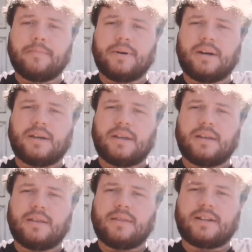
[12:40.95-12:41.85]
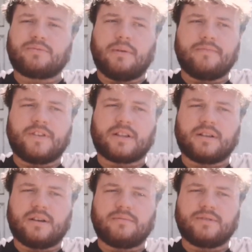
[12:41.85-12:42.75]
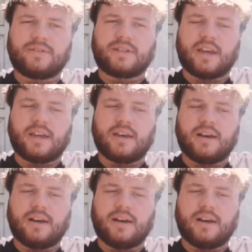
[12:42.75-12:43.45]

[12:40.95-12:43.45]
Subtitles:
but that's one thing that I would say.